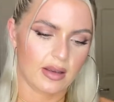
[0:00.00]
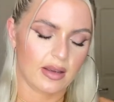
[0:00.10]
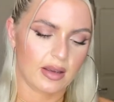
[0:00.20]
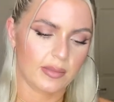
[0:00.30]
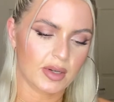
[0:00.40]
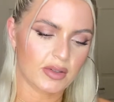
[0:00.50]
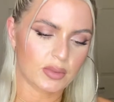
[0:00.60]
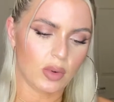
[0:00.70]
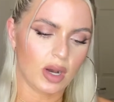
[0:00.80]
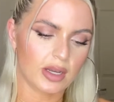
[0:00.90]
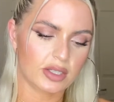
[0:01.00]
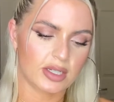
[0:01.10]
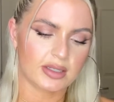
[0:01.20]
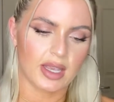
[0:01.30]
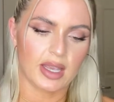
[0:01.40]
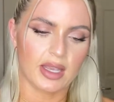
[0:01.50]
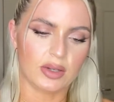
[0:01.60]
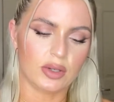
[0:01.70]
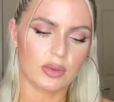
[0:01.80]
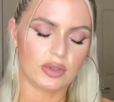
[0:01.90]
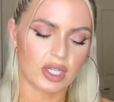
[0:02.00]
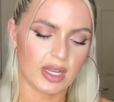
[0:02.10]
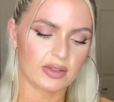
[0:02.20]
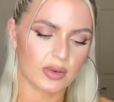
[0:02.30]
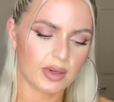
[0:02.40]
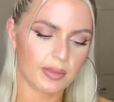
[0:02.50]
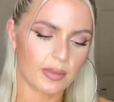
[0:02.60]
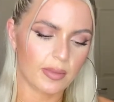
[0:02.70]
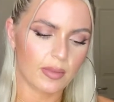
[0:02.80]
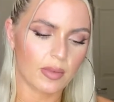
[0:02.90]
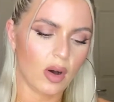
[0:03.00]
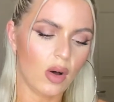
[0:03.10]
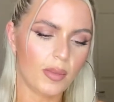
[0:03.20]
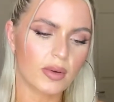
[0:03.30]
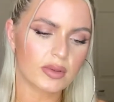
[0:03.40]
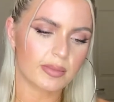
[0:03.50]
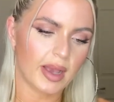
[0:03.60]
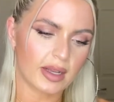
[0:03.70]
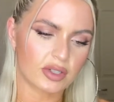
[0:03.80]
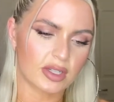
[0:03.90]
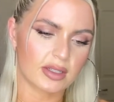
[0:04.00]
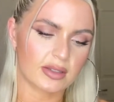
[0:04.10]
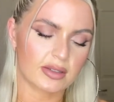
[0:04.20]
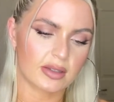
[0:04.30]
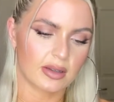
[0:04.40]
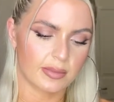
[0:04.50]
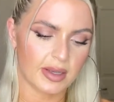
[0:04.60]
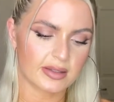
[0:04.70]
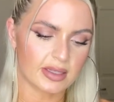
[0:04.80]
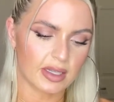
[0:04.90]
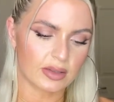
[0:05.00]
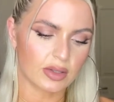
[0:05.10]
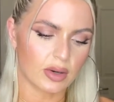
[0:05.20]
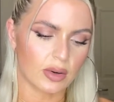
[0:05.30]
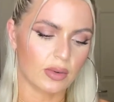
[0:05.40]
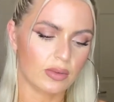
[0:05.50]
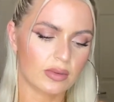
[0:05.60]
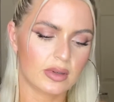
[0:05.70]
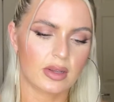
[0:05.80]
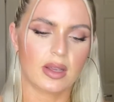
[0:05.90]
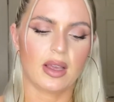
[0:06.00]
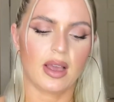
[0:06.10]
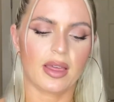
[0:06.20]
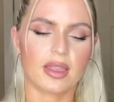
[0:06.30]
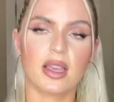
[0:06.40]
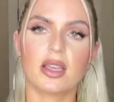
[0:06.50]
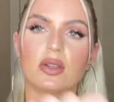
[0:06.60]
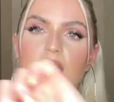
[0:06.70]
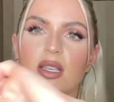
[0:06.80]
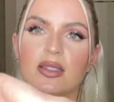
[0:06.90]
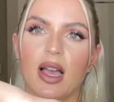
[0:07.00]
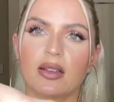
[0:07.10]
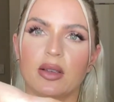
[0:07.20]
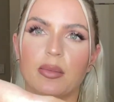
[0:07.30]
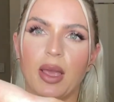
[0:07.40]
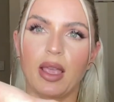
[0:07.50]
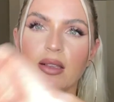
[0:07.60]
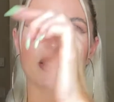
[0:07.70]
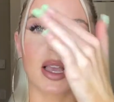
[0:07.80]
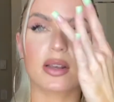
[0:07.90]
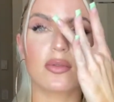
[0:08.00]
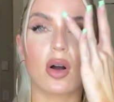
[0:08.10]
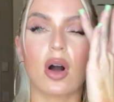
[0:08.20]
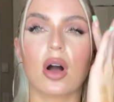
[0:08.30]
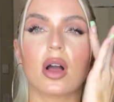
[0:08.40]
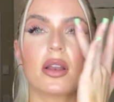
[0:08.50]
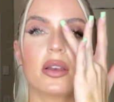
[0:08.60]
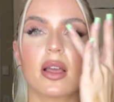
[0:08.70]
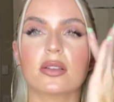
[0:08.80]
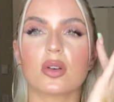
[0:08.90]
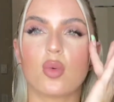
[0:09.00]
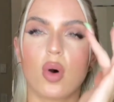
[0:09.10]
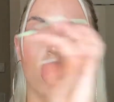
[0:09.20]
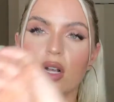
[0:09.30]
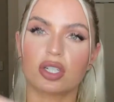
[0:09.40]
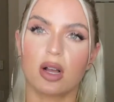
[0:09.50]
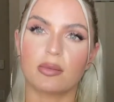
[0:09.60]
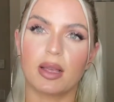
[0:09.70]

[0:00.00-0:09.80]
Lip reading: I'm going to swatch is a nude shade. So it almost matches my skin tone. I think I use this as a base, kind of on as a wash on my